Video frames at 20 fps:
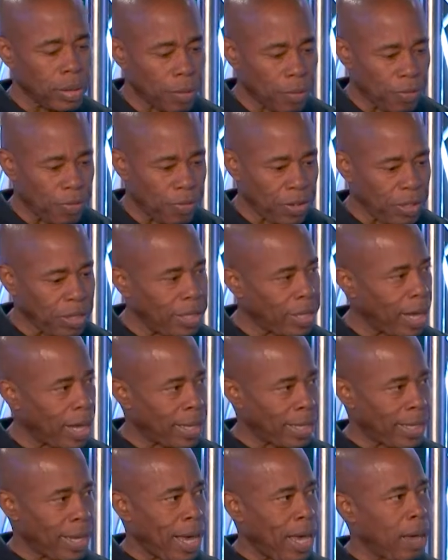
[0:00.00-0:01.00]
know, filling
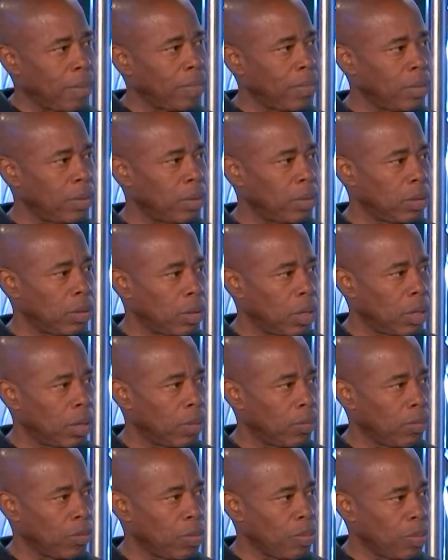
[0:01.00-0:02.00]
that gap.
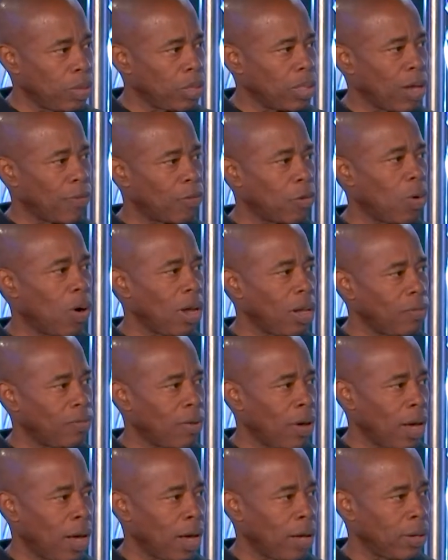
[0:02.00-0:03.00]
We must have
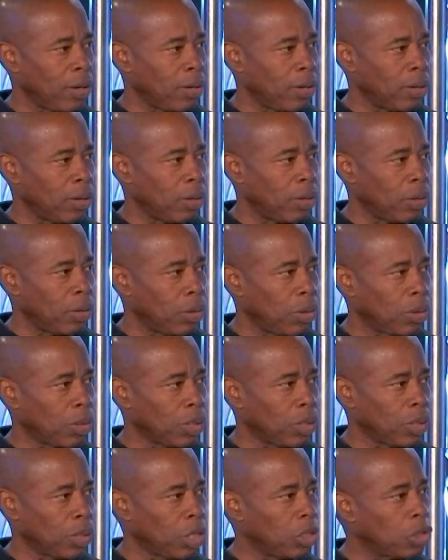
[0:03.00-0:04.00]
qualified
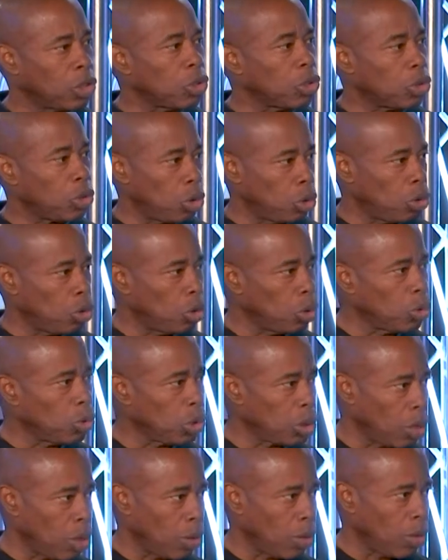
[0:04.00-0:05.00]
organizations to do
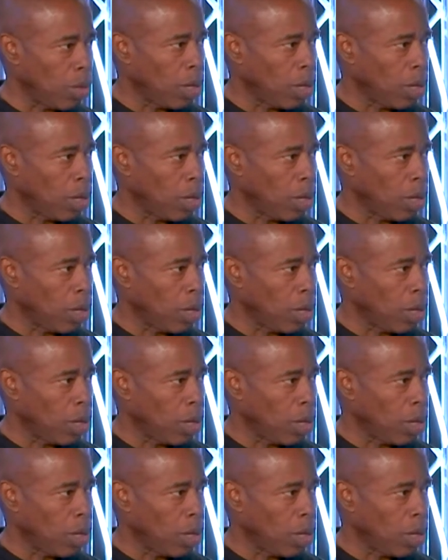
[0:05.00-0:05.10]
so,